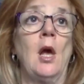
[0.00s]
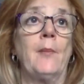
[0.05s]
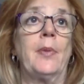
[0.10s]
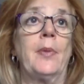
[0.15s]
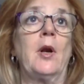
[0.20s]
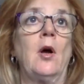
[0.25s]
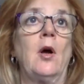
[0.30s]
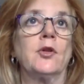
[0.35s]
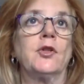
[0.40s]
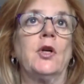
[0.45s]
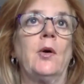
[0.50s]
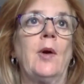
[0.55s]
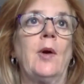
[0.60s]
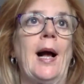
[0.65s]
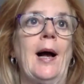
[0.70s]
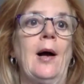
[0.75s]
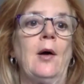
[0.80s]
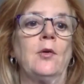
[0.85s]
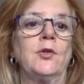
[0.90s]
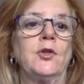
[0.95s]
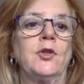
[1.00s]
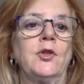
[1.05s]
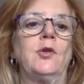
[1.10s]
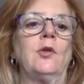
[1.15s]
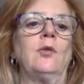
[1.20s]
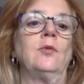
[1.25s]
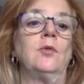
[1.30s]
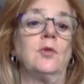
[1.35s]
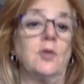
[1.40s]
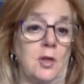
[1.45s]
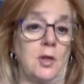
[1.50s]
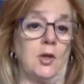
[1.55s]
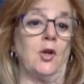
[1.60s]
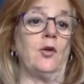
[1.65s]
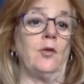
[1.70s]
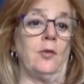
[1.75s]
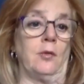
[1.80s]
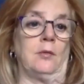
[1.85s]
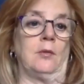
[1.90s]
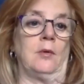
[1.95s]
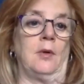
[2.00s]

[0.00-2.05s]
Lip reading: but also how students learn.